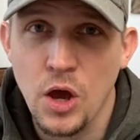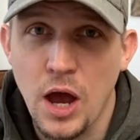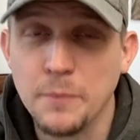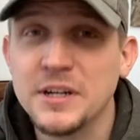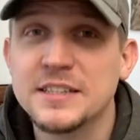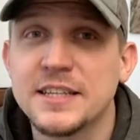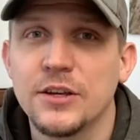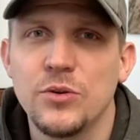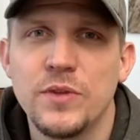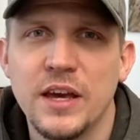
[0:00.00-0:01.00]
I'm going to tell
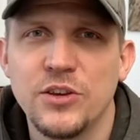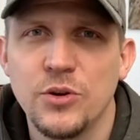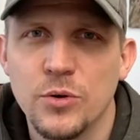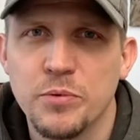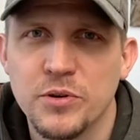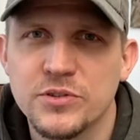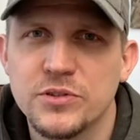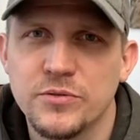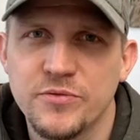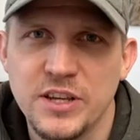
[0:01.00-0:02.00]
you that your
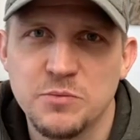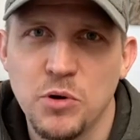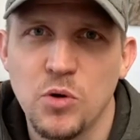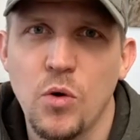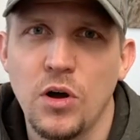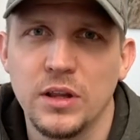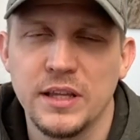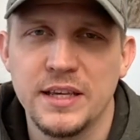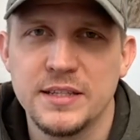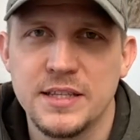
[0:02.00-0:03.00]
personal Facebook wall
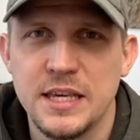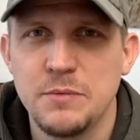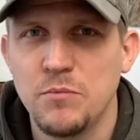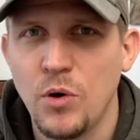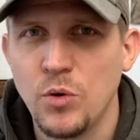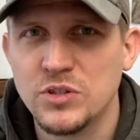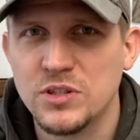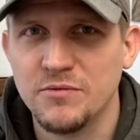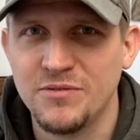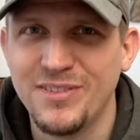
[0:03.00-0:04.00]
is the most
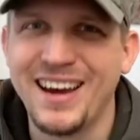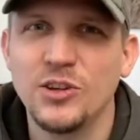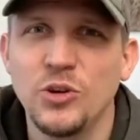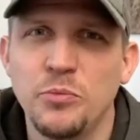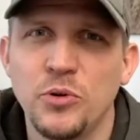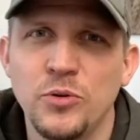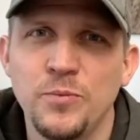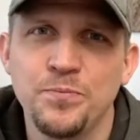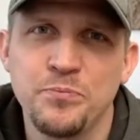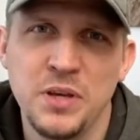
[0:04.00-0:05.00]
valuable
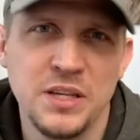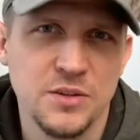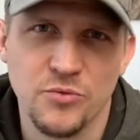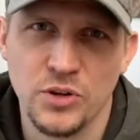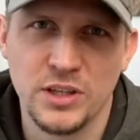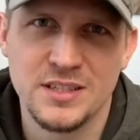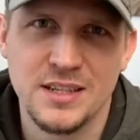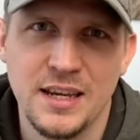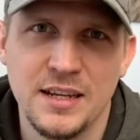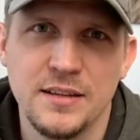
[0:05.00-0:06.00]
piece of real
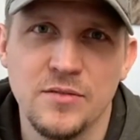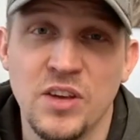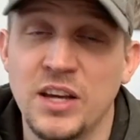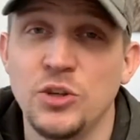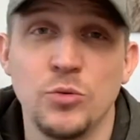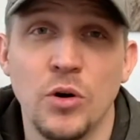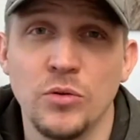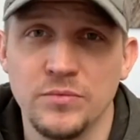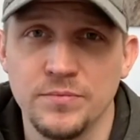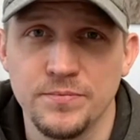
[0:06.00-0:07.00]
estate that you own
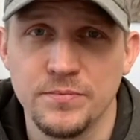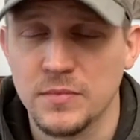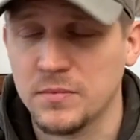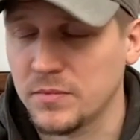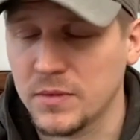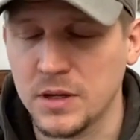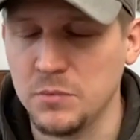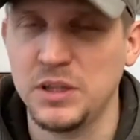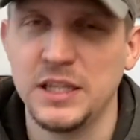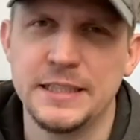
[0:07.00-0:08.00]

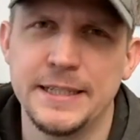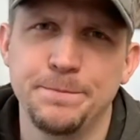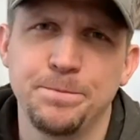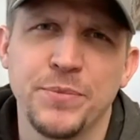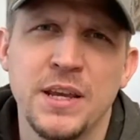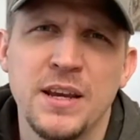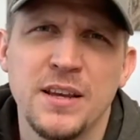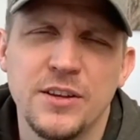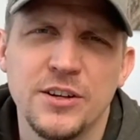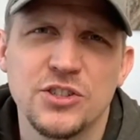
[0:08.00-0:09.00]
completely.
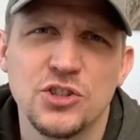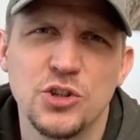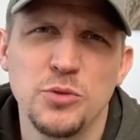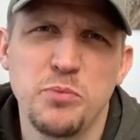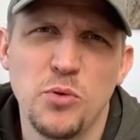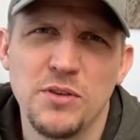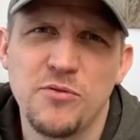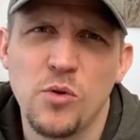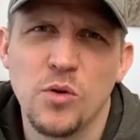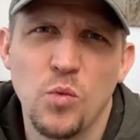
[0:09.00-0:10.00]
There's
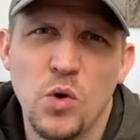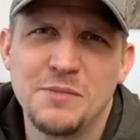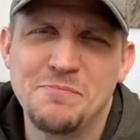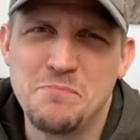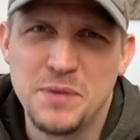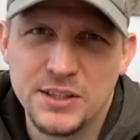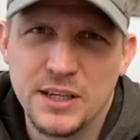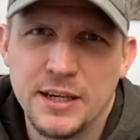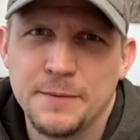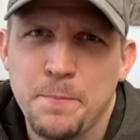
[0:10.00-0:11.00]
2.41
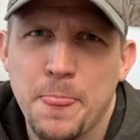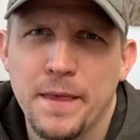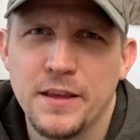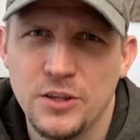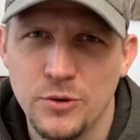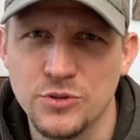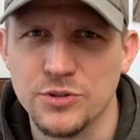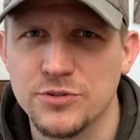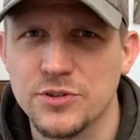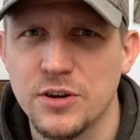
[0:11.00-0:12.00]
billion
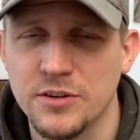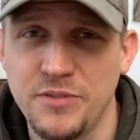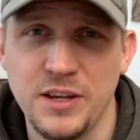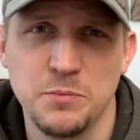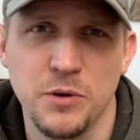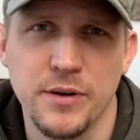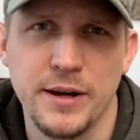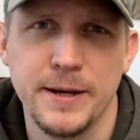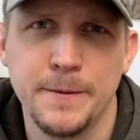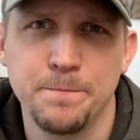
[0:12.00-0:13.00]
users on Facebook right
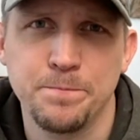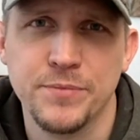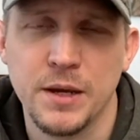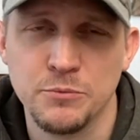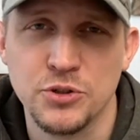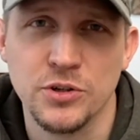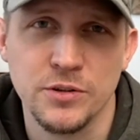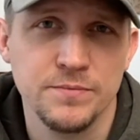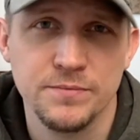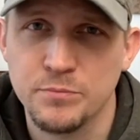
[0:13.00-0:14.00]
now. I'm sure
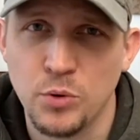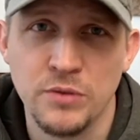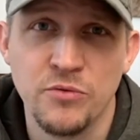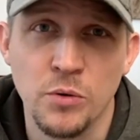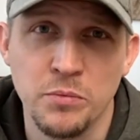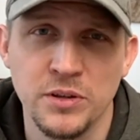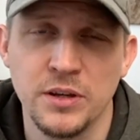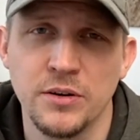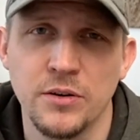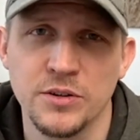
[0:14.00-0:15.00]
zero point 0.4
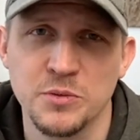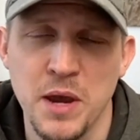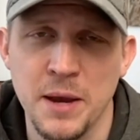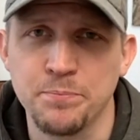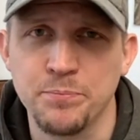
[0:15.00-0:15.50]
billion are spam.